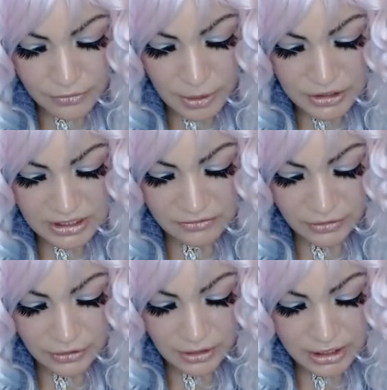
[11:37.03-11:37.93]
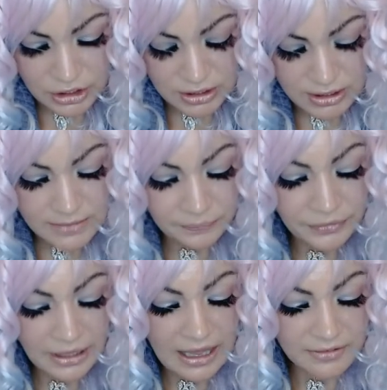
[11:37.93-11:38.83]
Mars configurations.
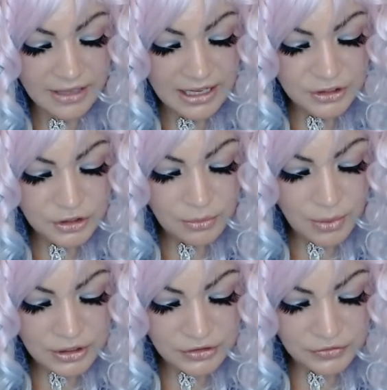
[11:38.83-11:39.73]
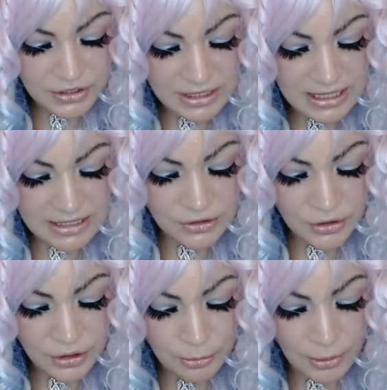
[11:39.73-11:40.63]
If Cancer Mars feels his or
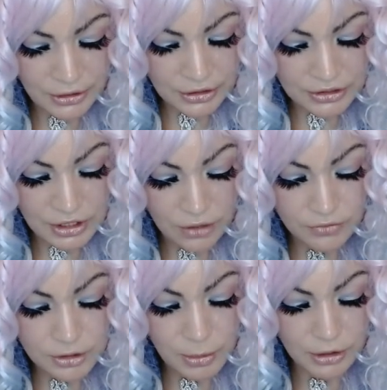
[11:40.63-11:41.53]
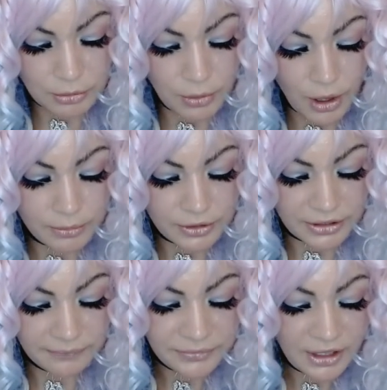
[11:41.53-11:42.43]
her partner is not responding properly,
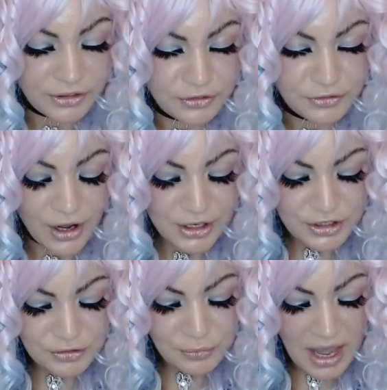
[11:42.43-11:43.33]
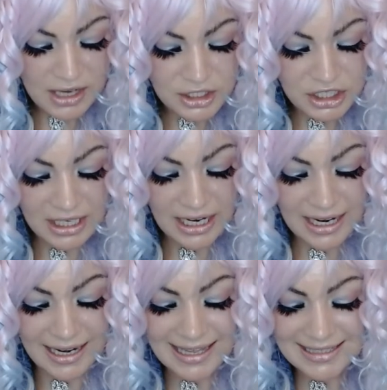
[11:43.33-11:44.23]
the fires of passion
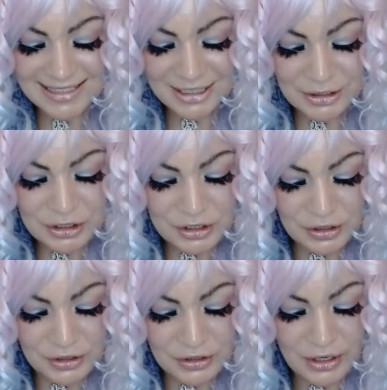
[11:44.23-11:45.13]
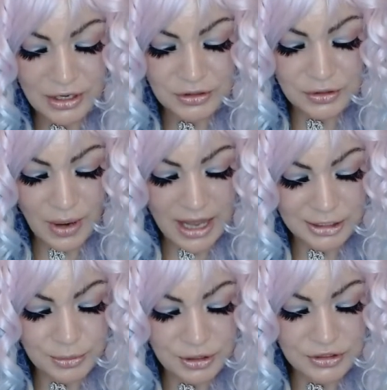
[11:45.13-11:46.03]
can instantly turn to
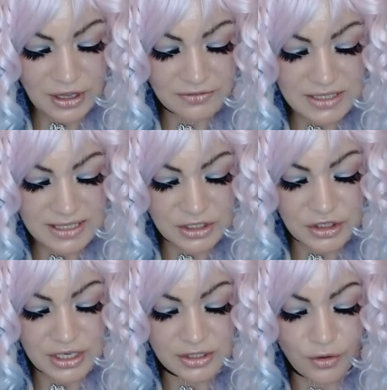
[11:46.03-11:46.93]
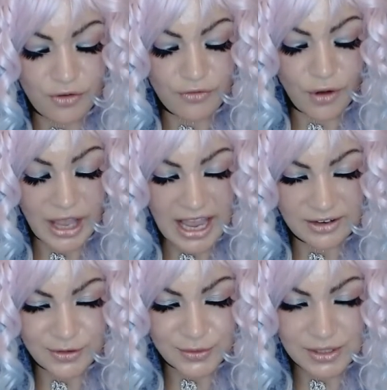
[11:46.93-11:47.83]
icebergs of disinterest or
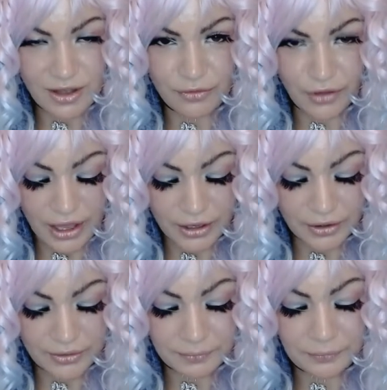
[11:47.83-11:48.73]
volcanoes of anger.